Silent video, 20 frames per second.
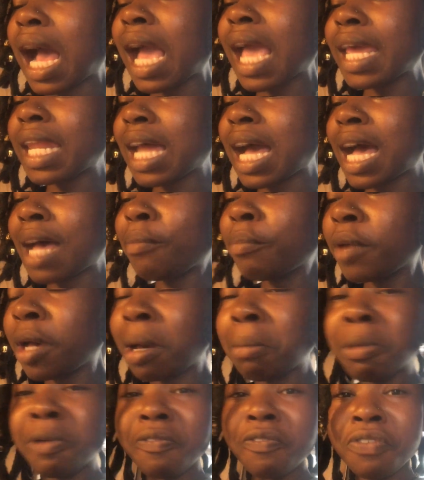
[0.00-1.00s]
and I'm
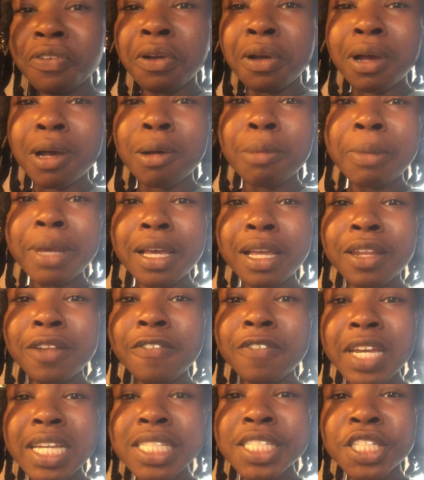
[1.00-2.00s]
coming from
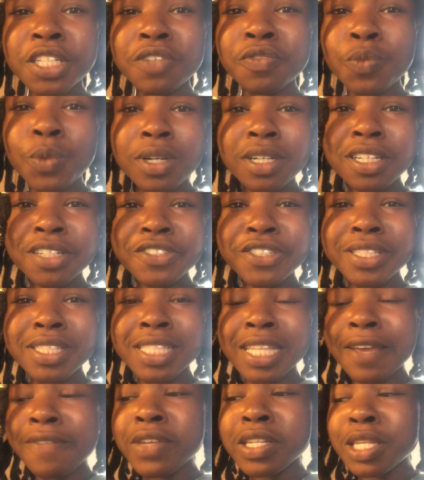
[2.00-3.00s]
elevation of
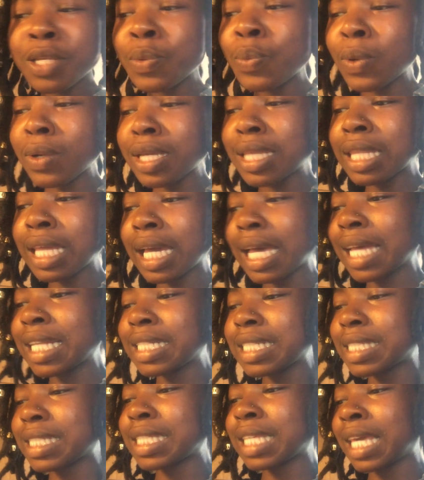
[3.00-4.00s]
171 like I
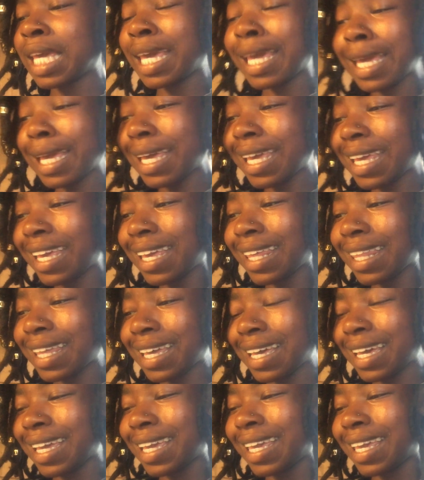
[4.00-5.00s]
just can't
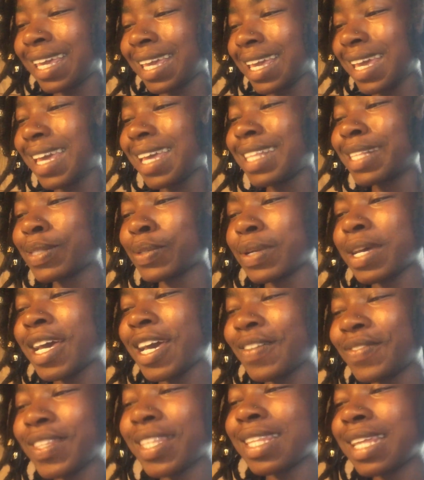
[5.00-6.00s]
like I can't so I
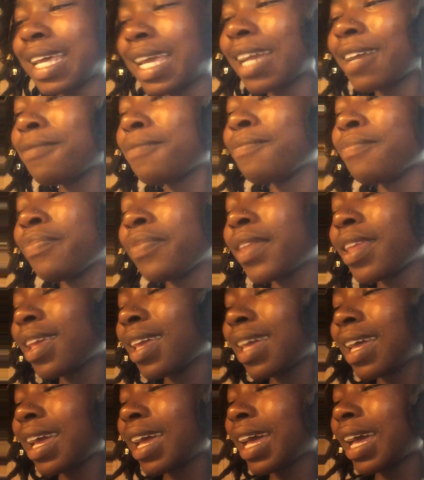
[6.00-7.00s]
have to like
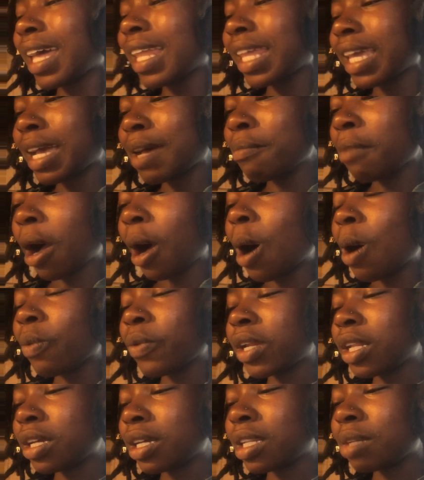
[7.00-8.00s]
like I'm
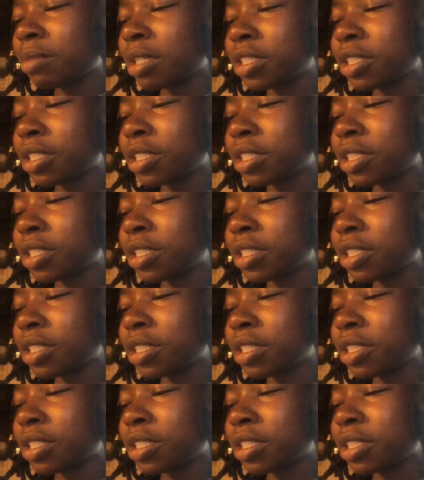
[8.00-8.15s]
already gonna